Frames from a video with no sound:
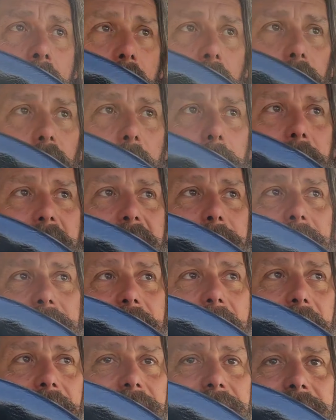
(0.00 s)
Although maybe
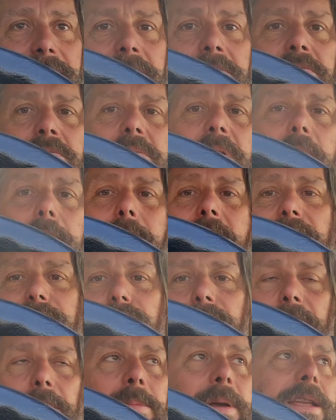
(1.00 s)
that's a matter
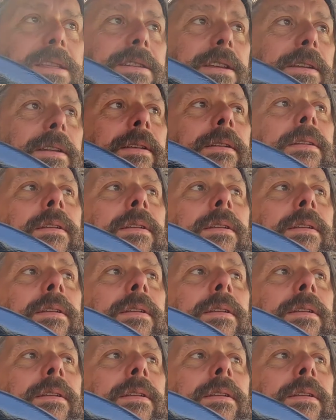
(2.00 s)
of opinion.